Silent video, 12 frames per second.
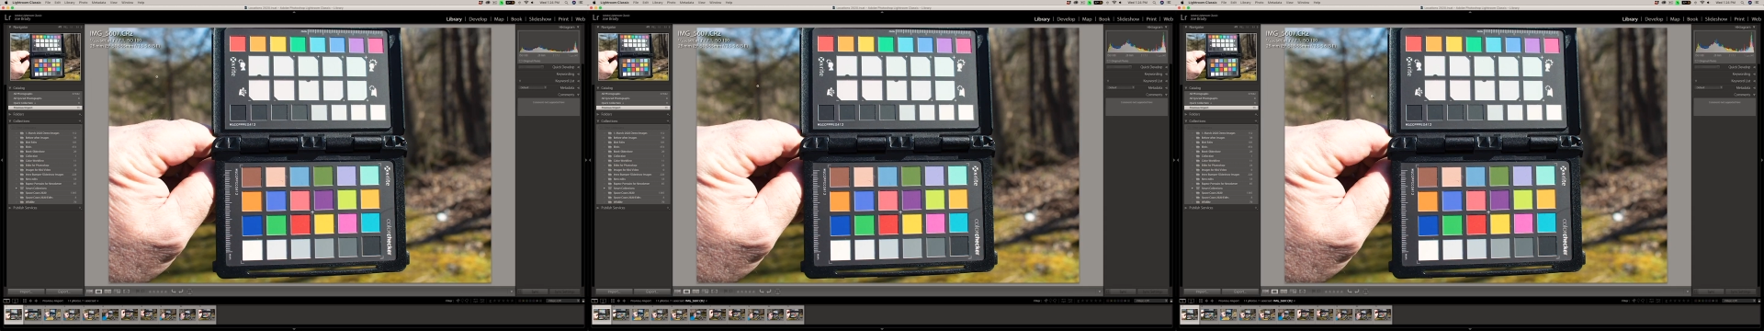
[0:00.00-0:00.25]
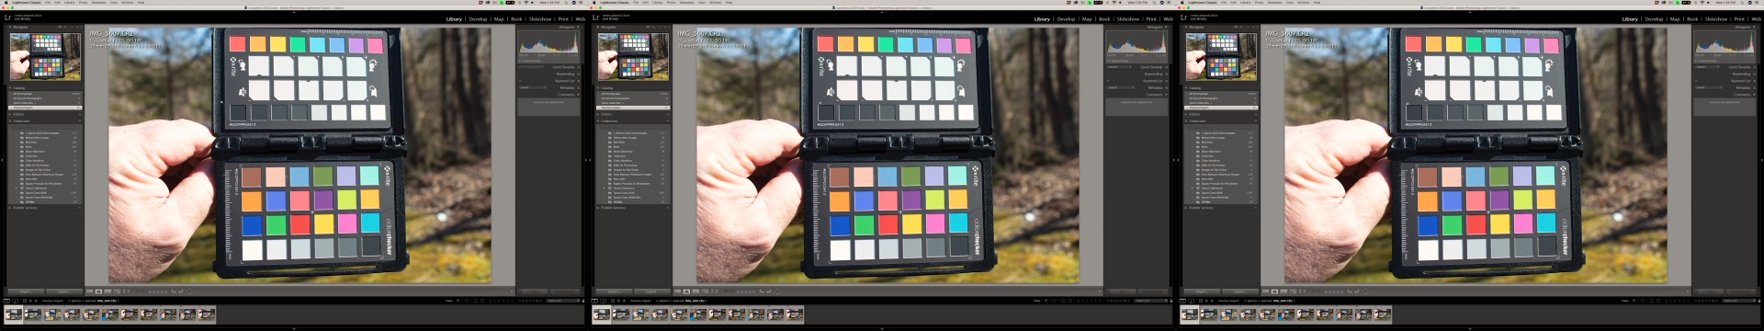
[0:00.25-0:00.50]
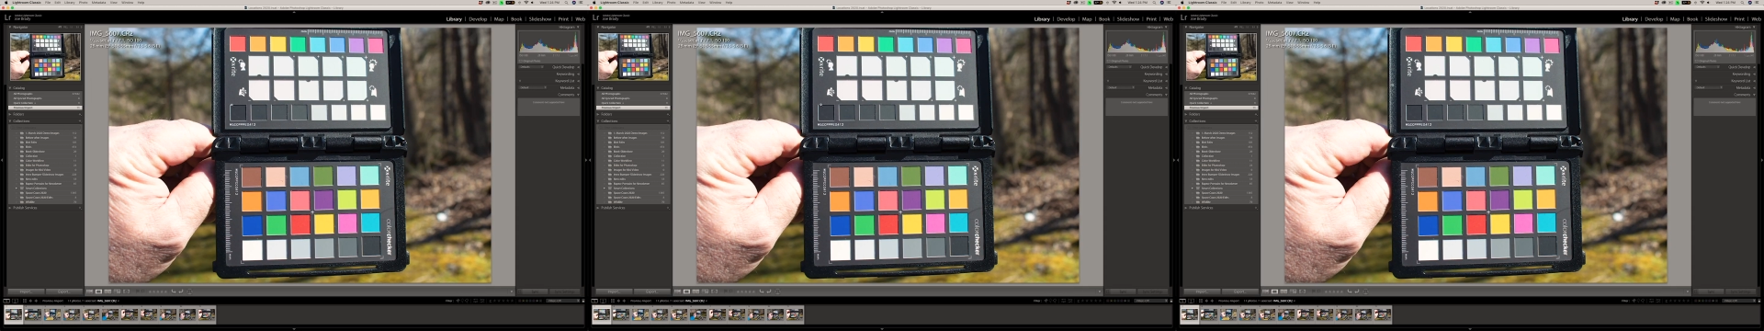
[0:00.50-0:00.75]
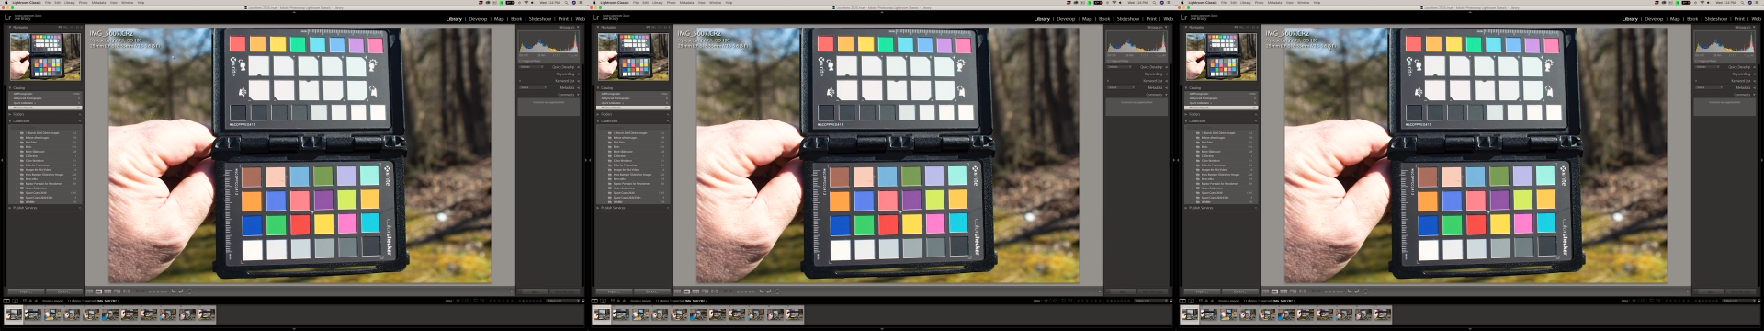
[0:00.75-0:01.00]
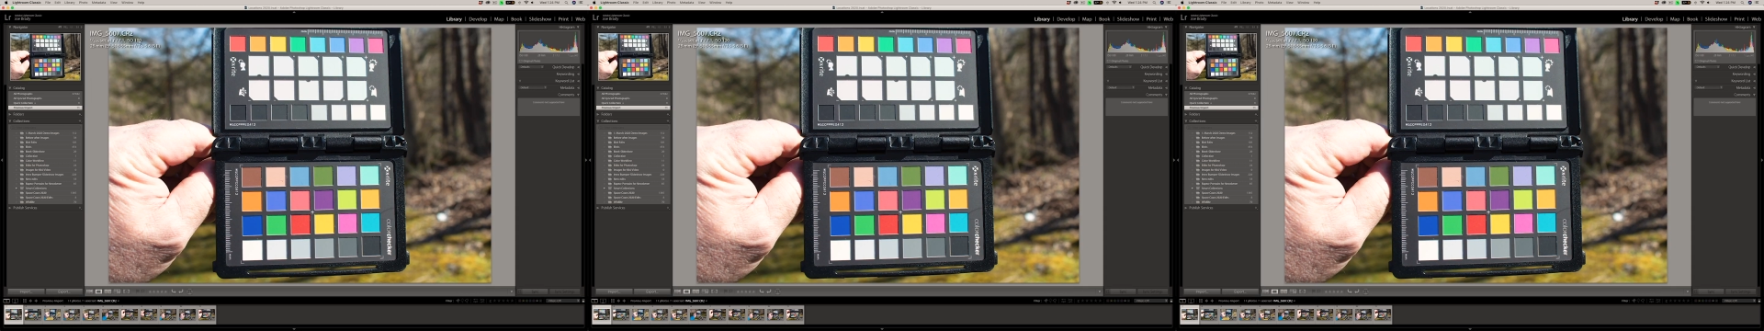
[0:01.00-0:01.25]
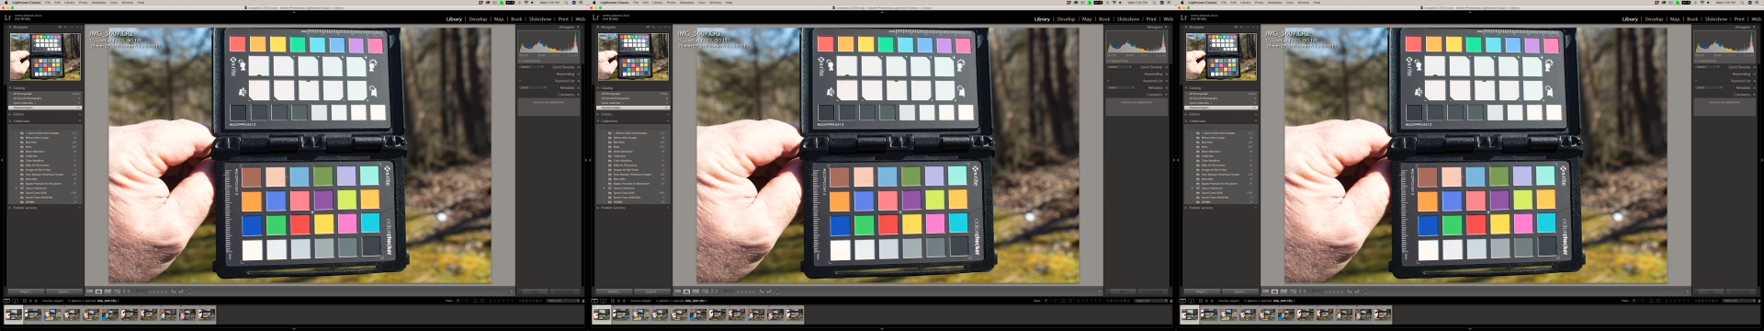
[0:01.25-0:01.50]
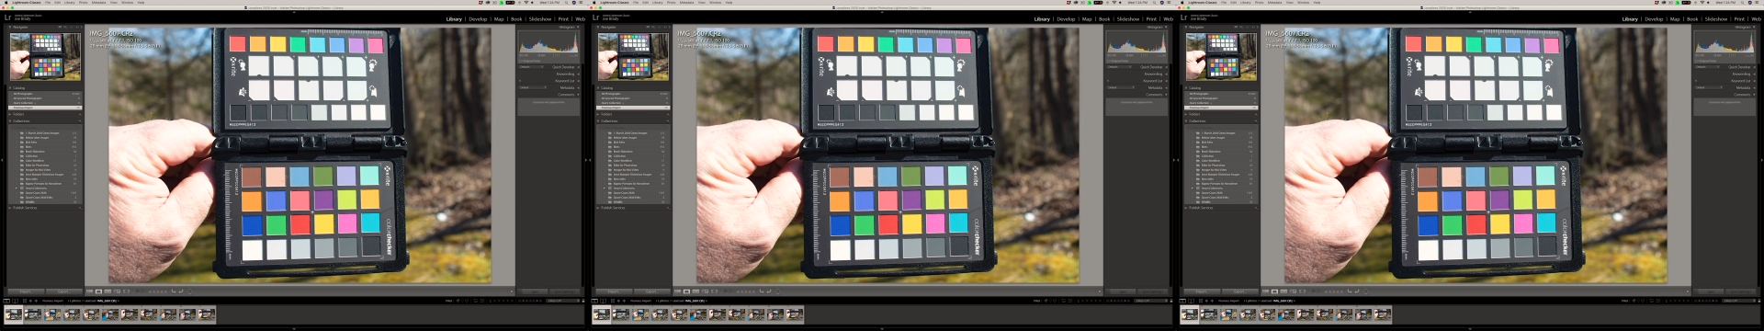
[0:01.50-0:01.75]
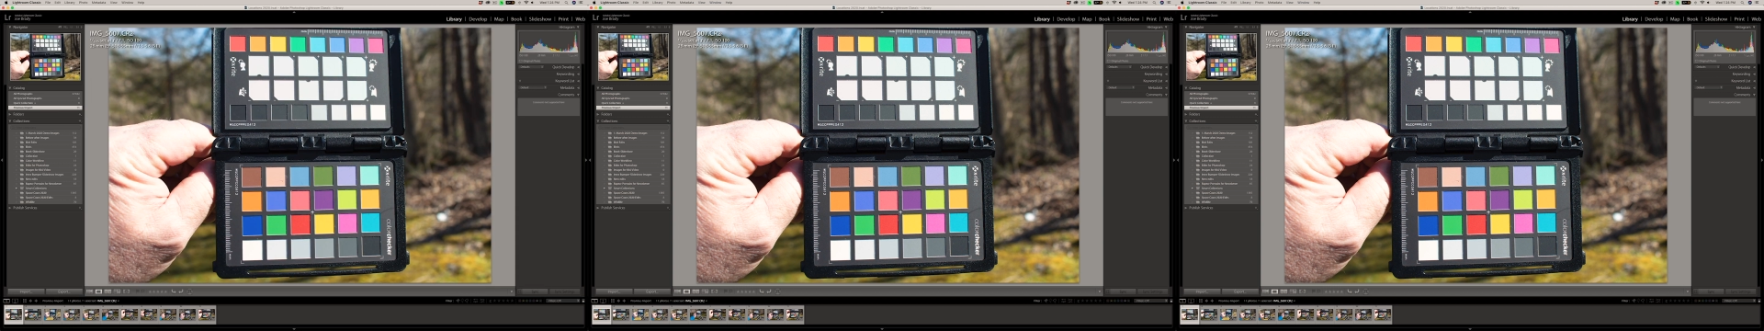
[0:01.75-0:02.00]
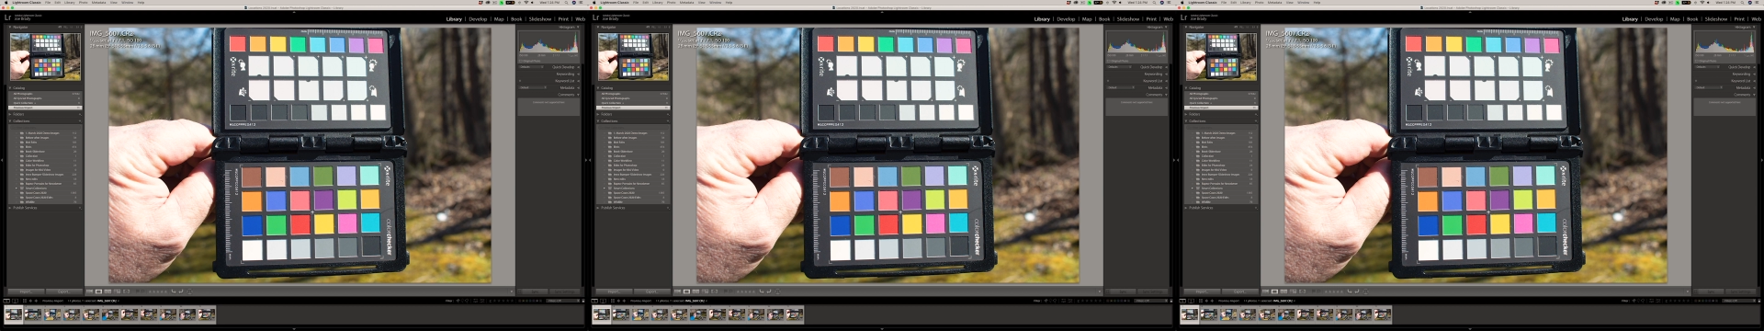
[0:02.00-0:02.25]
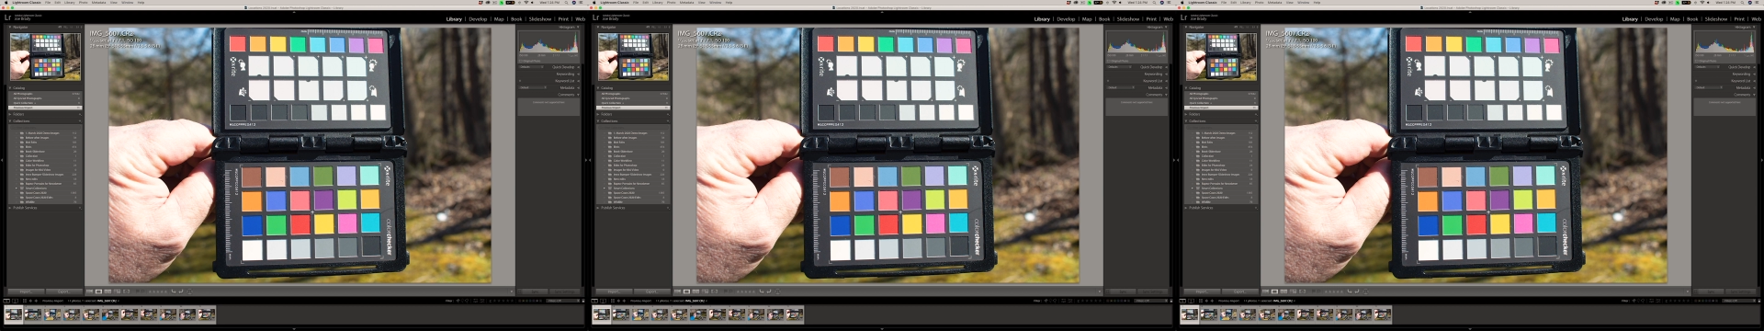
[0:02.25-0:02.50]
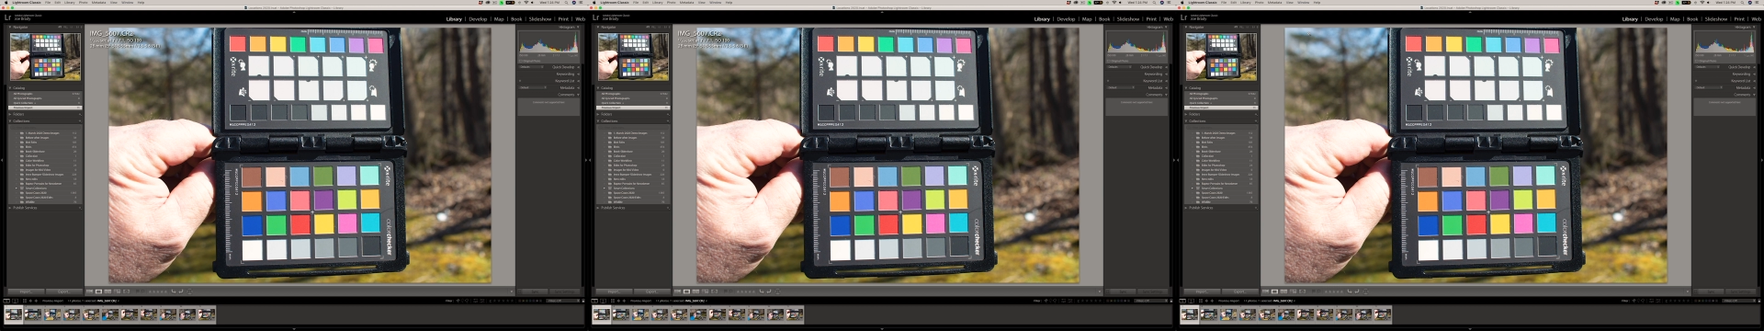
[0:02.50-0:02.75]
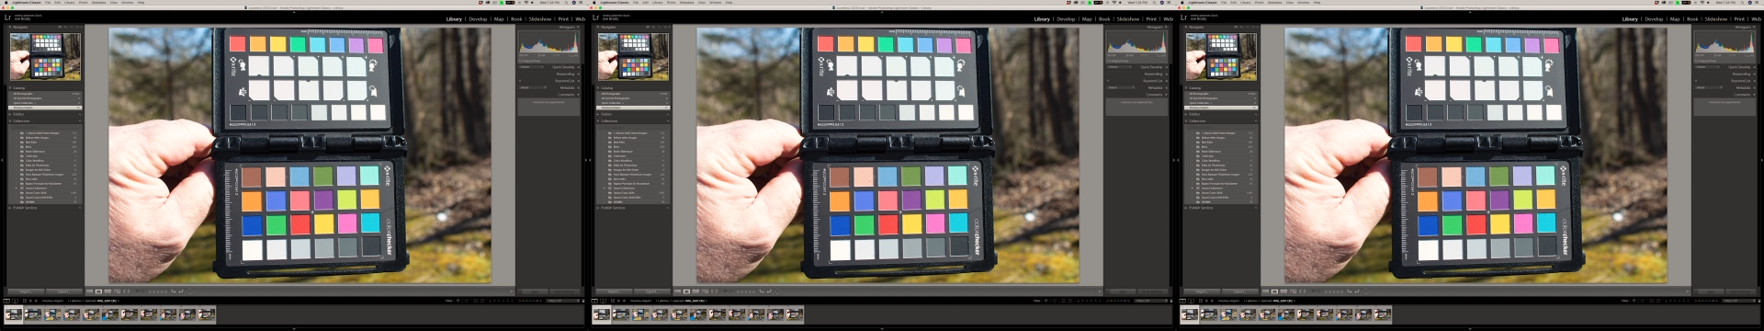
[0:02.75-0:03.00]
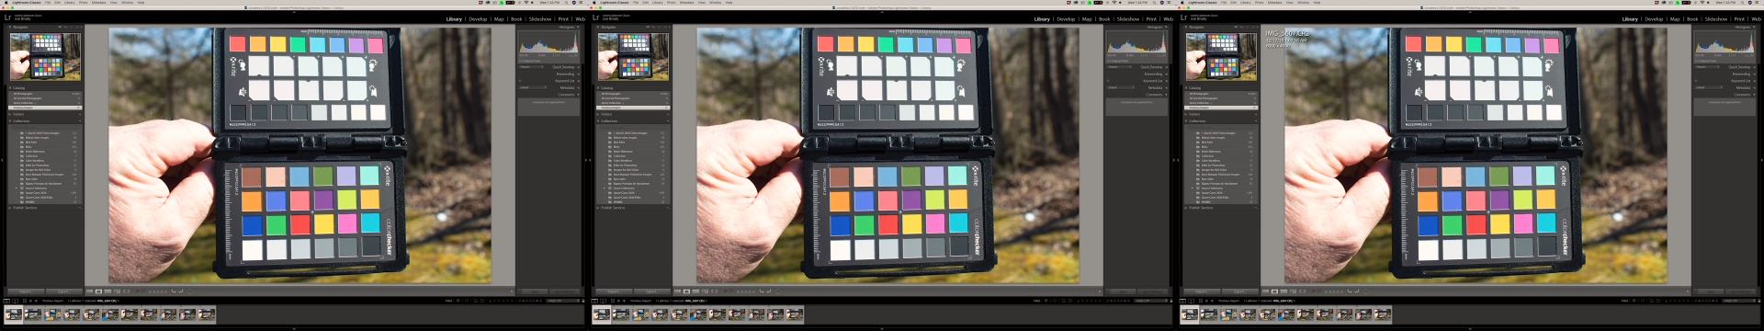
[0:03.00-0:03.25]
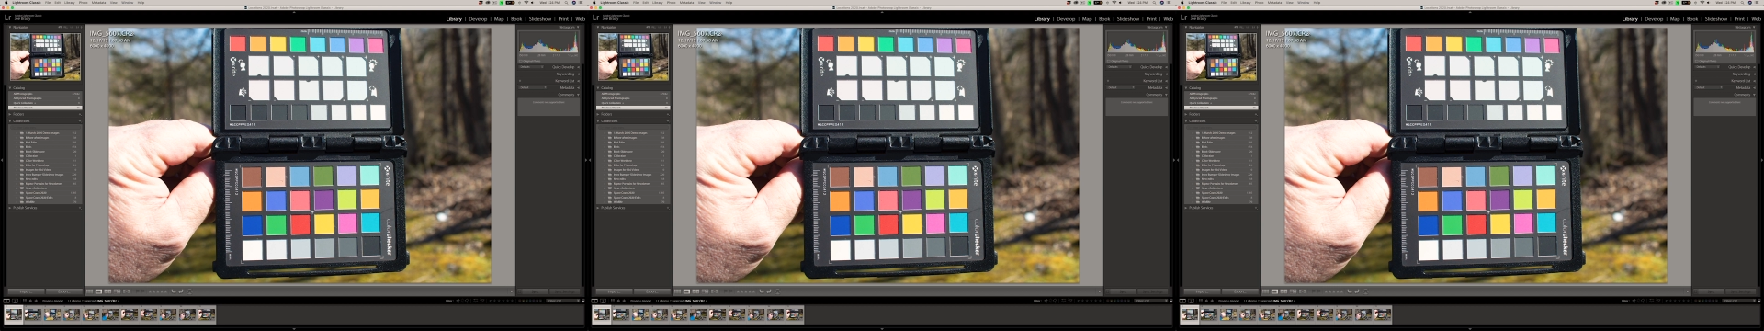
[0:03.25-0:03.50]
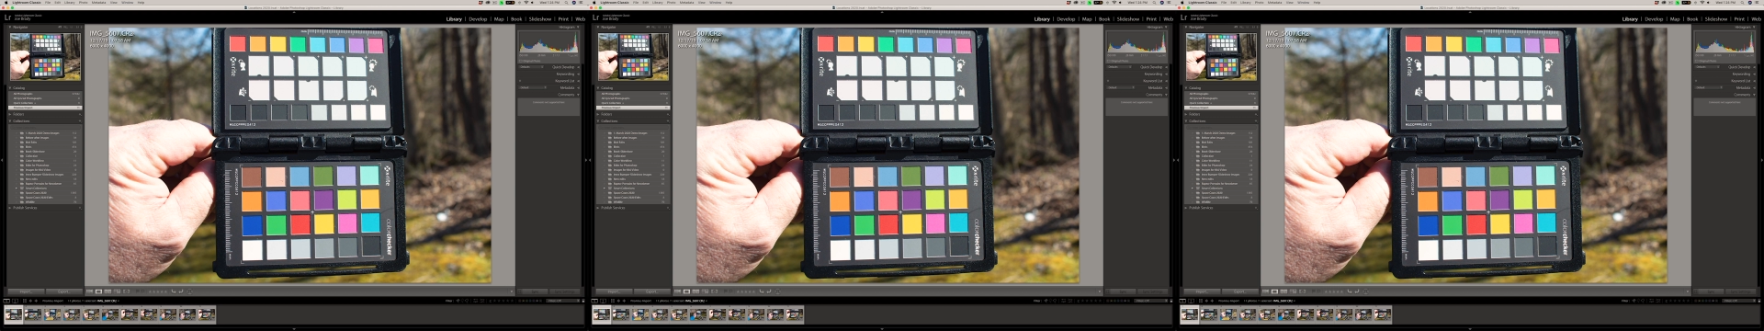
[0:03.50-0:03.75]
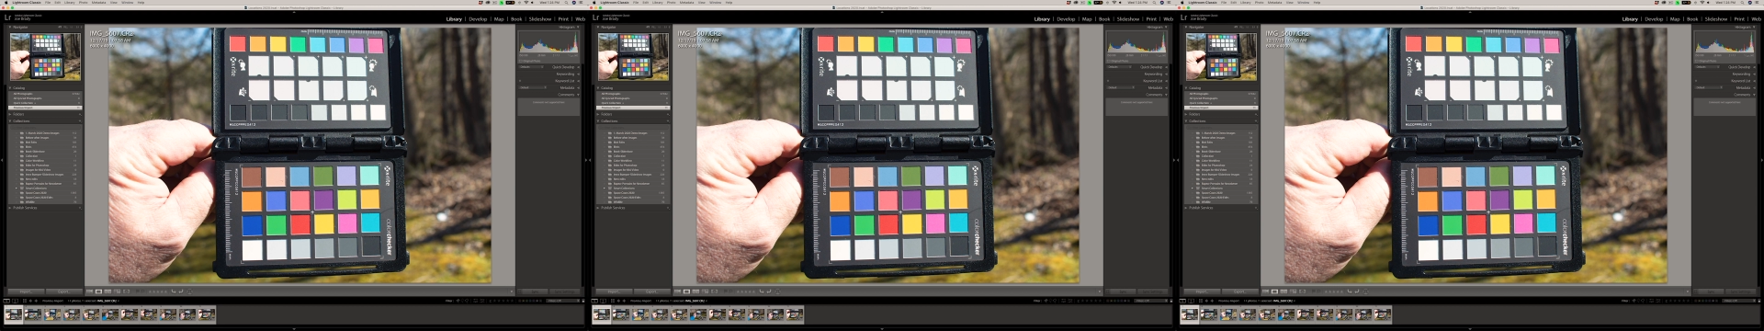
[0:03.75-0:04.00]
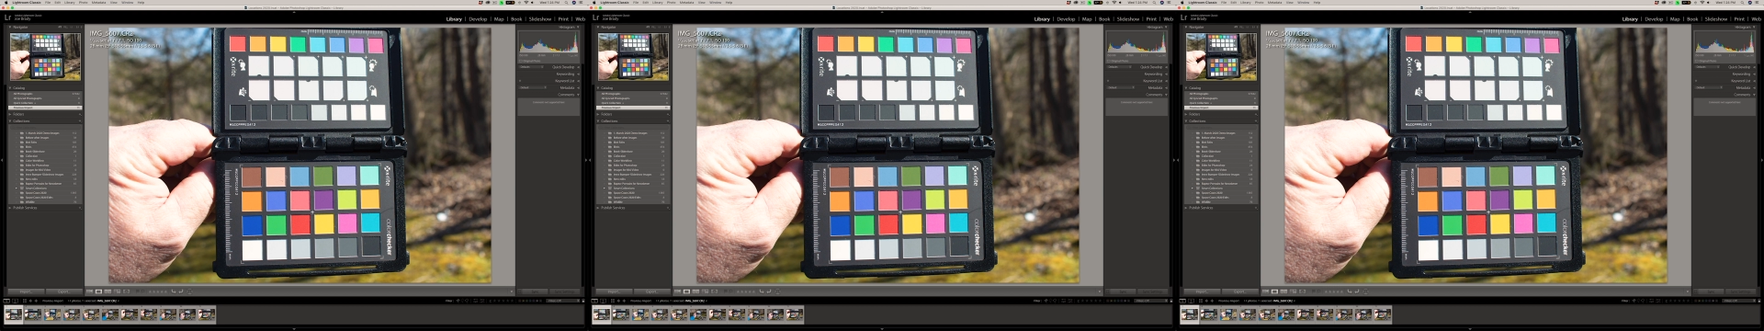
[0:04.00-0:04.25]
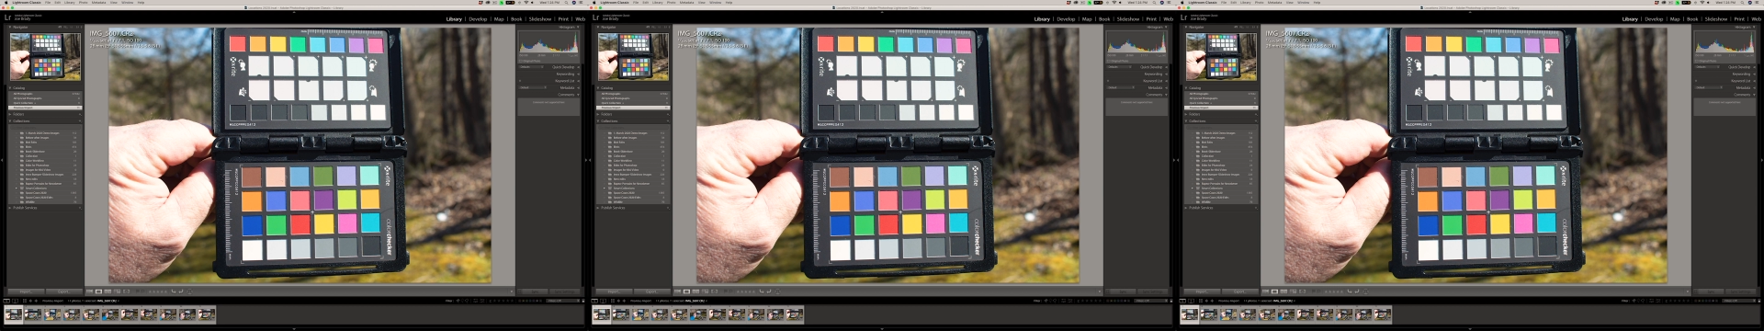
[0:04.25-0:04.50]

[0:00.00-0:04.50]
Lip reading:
[unreadable: no face in view]